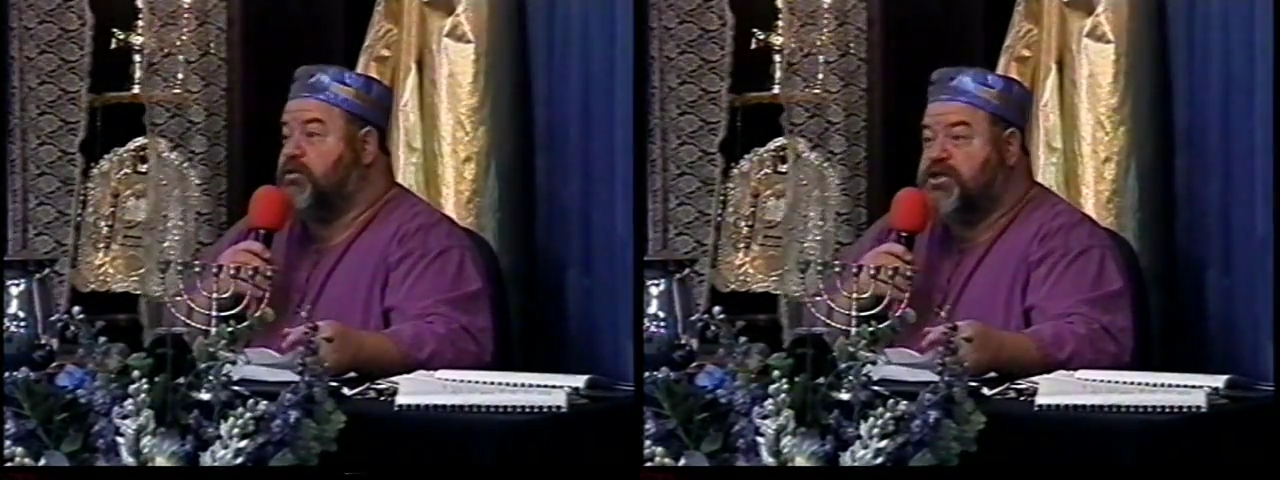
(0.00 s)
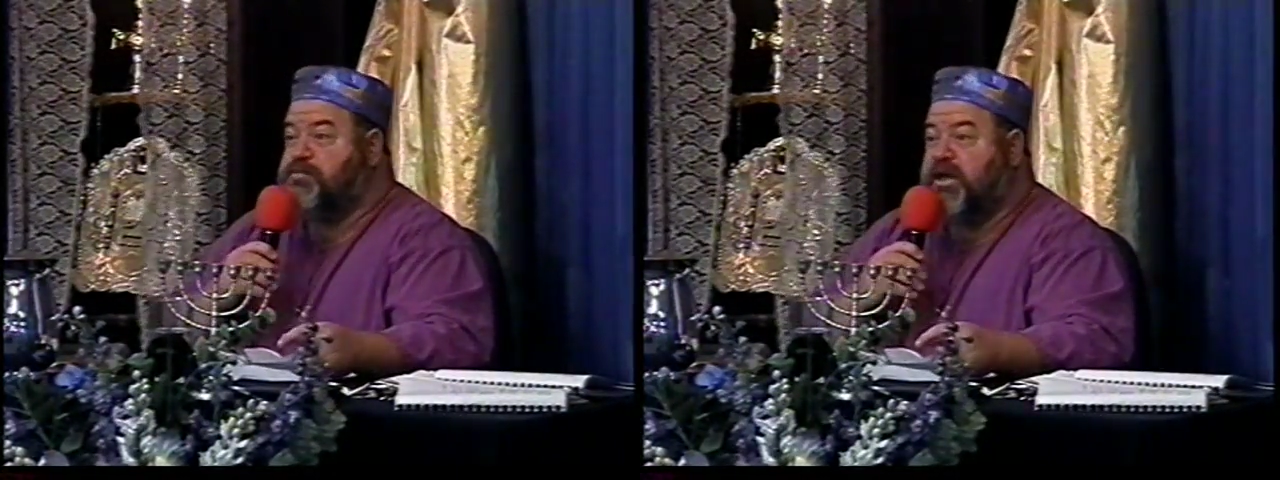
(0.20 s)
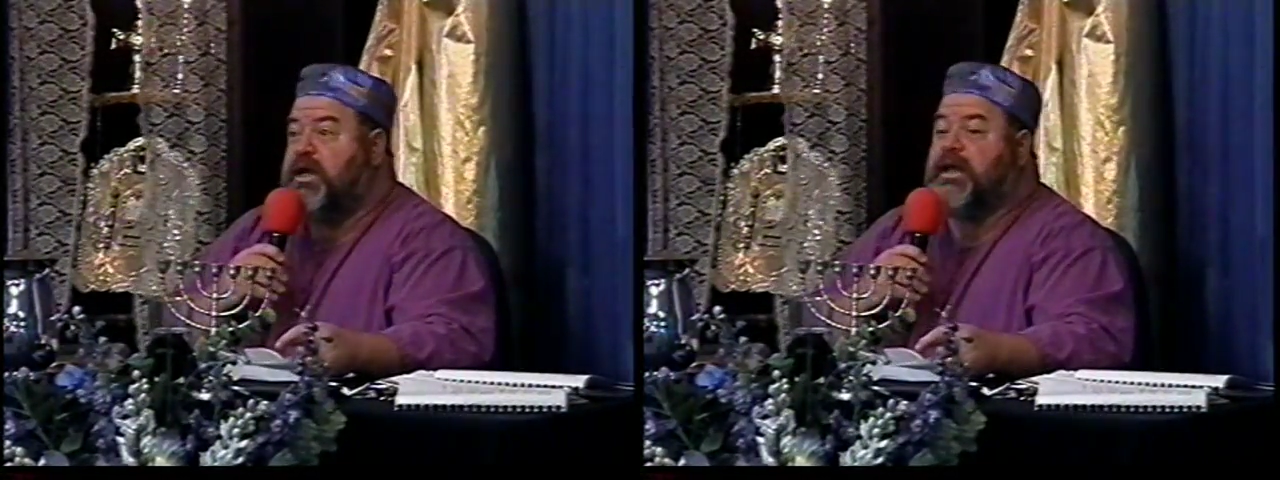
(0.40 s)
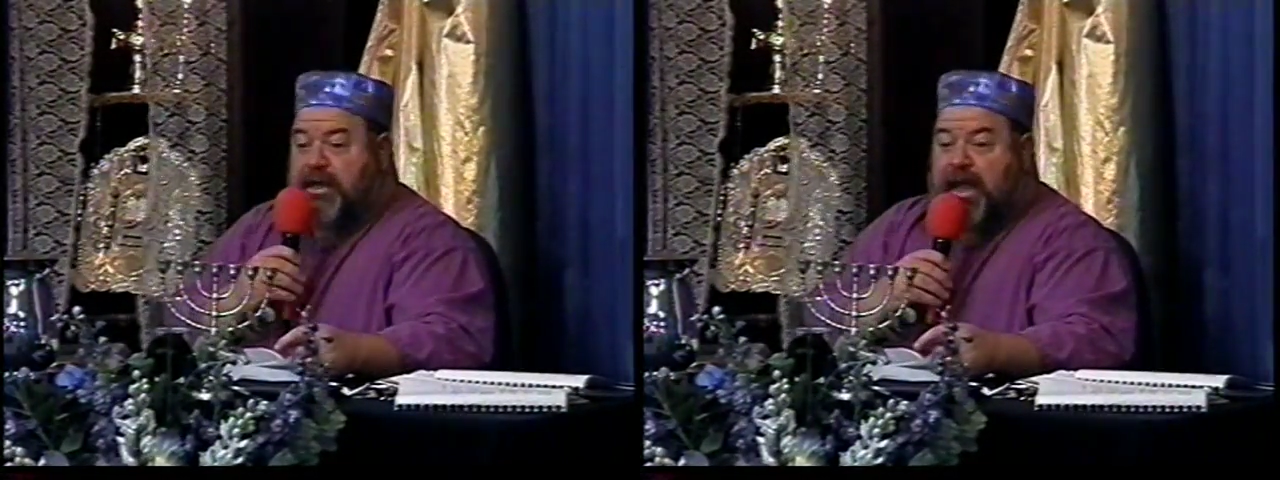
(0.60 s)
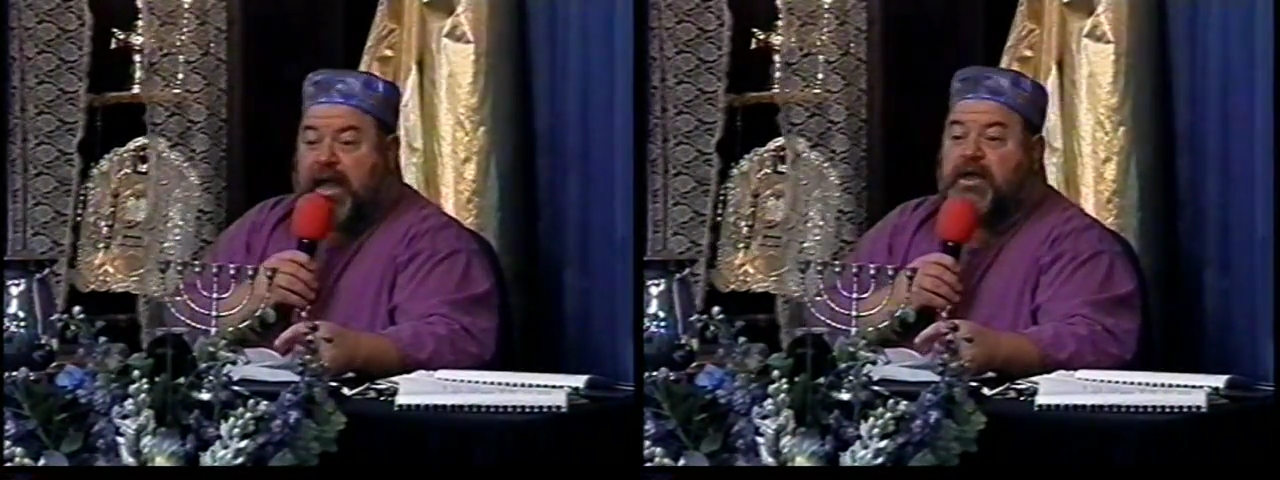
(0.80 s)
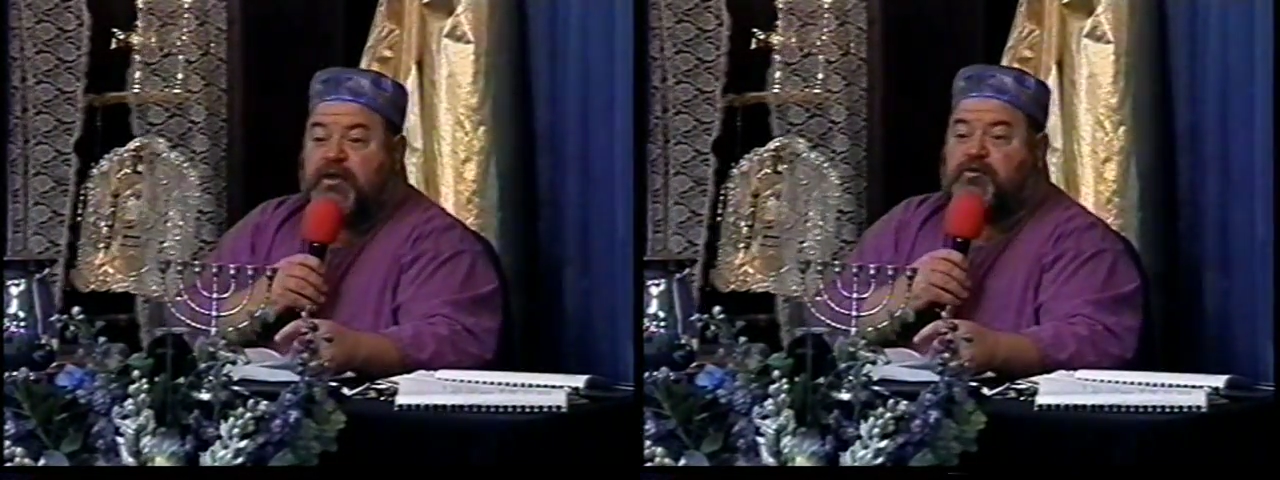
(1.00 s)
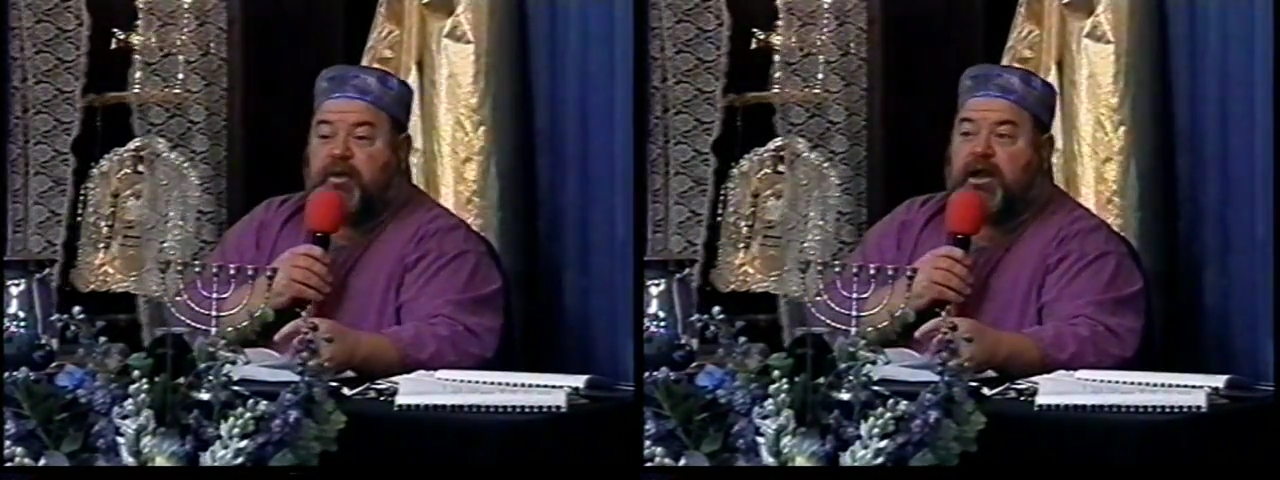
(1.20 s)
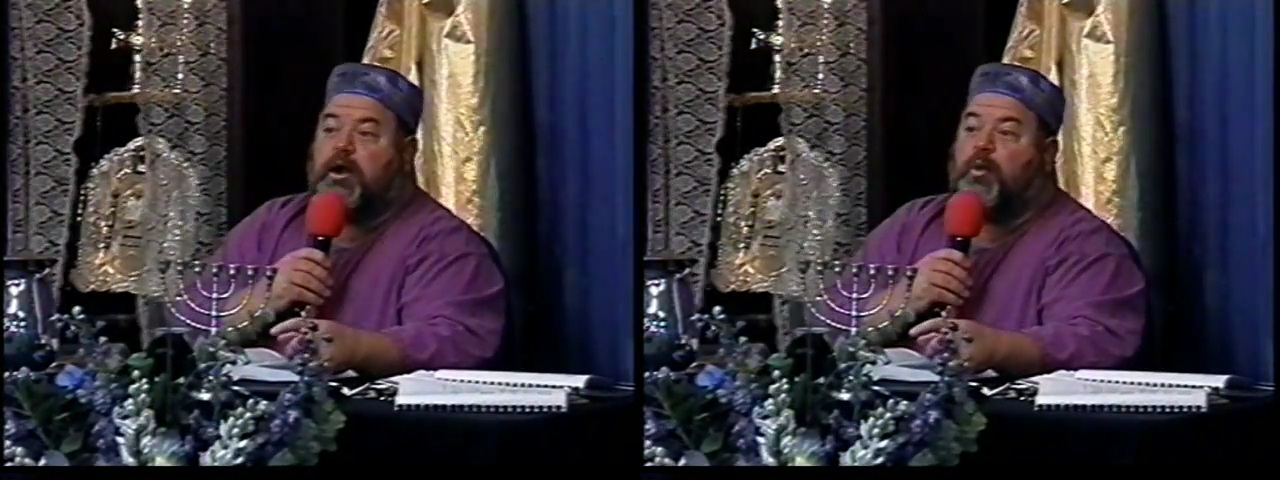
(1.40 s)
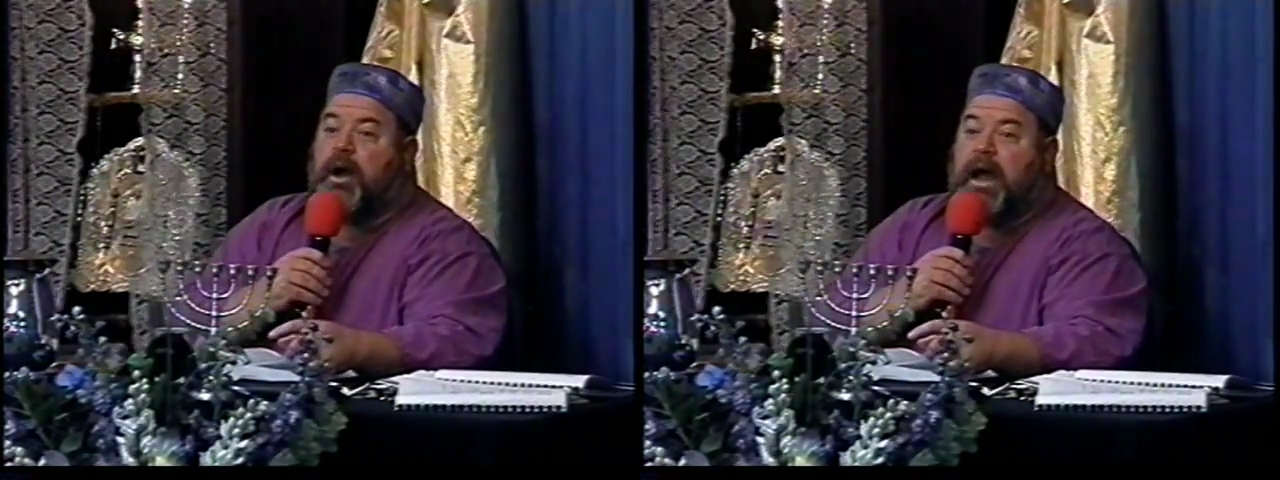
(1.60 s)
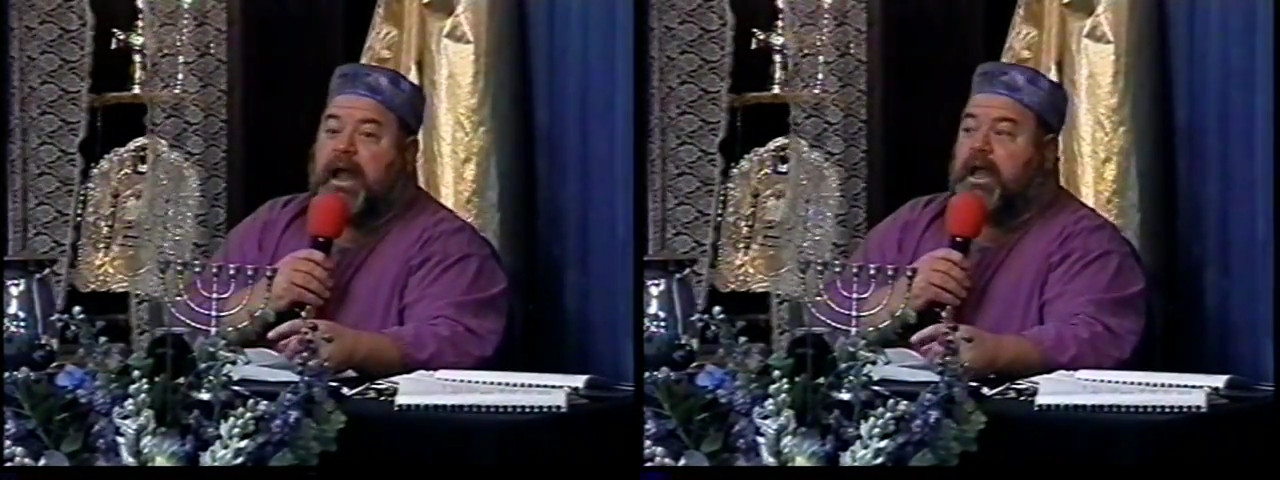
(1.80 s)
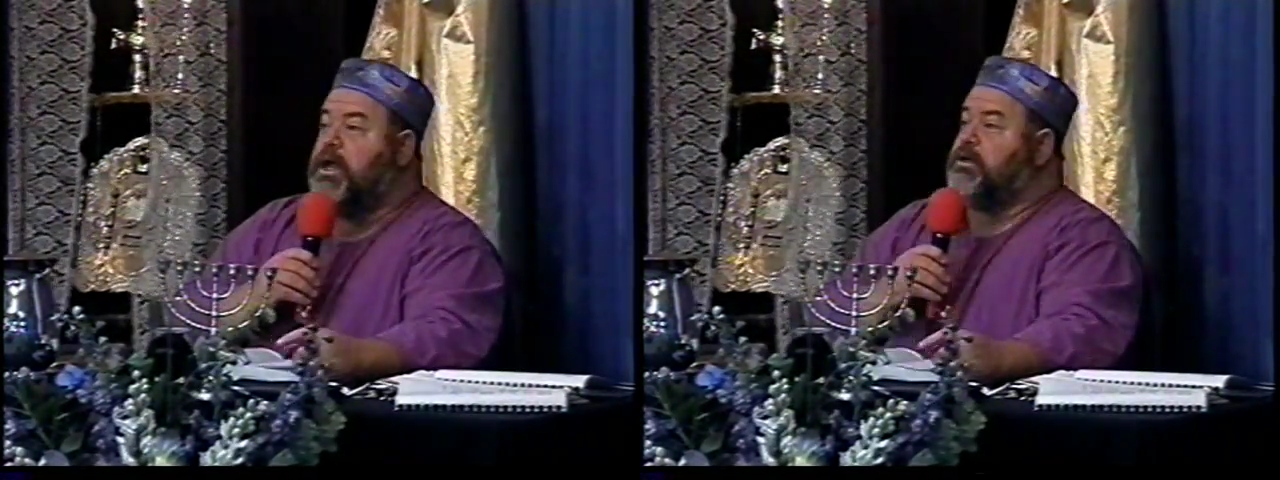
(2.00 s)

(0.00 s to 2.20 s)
This minute? Yeah, this minute. Why?